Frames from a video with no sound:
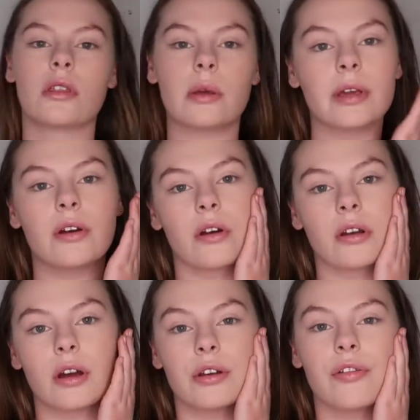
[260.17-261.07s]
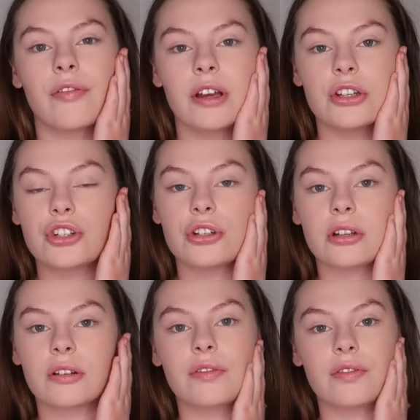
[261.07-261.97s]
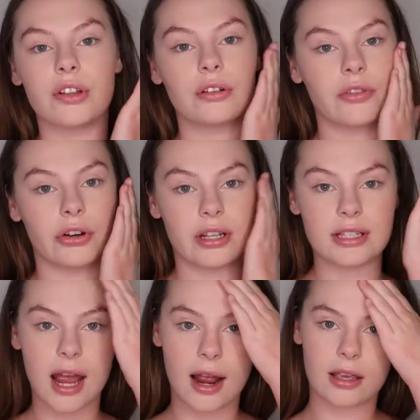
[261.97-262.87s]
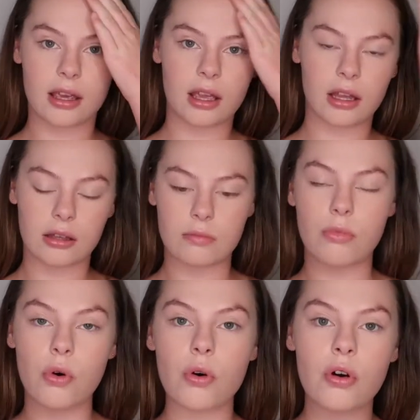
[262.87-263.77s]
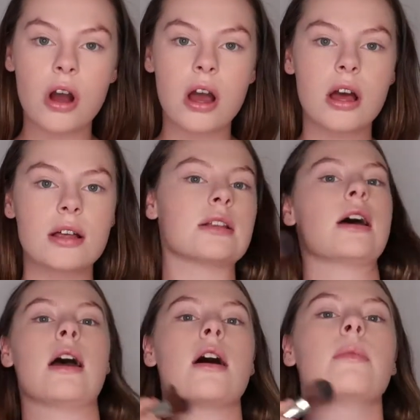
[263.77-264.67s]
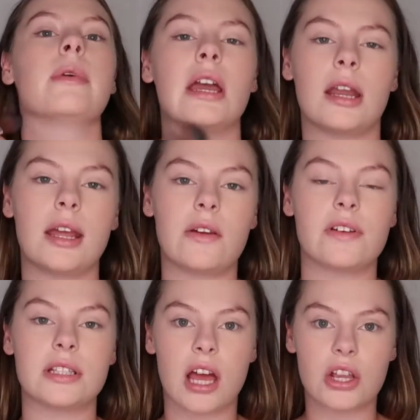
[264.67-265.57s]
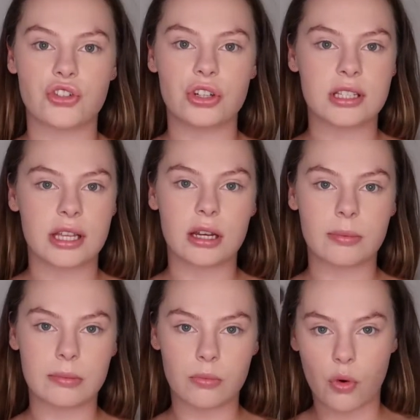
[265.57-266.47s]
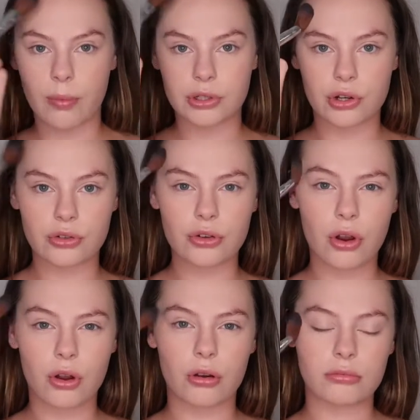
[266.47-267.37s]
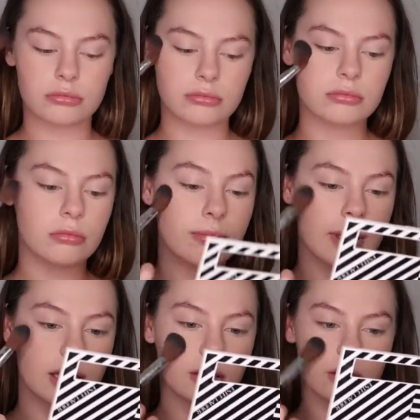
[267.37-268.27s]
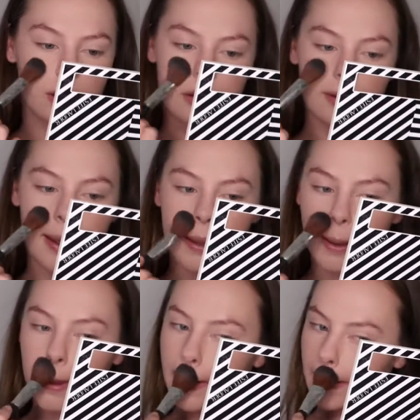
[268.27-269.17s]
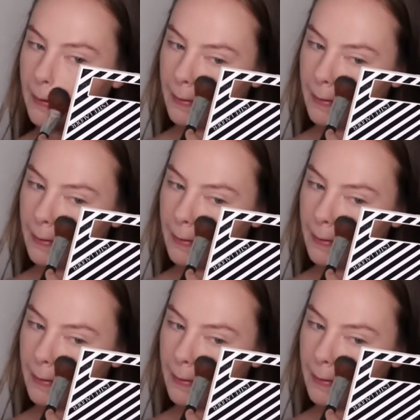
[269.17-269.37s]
There we go. Now your face shouldn't feel very tacky anymore, and if it does, just set it a bit more, but don't make it look cakey.